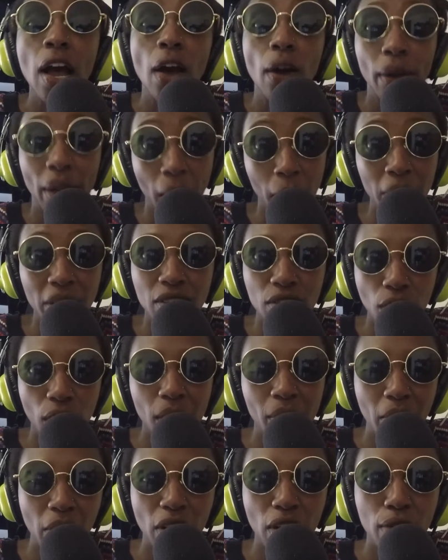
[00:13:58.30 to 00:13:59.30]
Okay, I'm going to talk
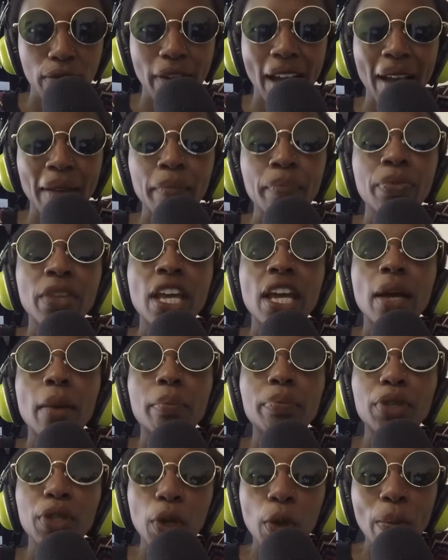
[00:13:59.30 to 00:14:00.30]
about our fan.
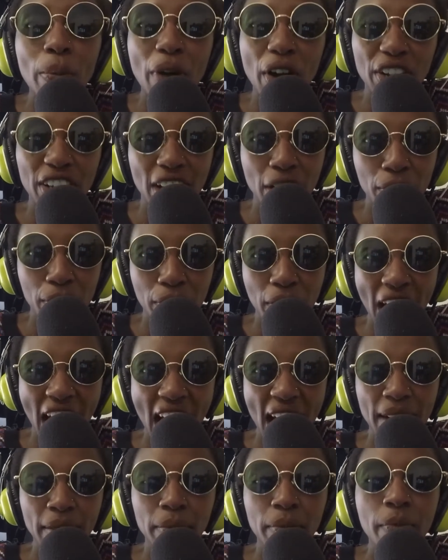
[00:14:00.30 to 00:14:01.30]
Pyuu bought a
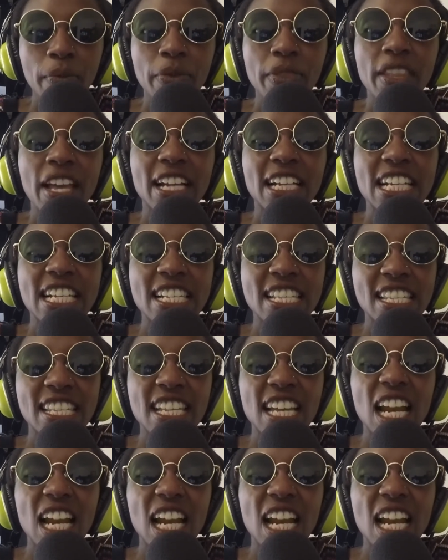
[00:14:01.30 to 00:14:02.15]
fan that is the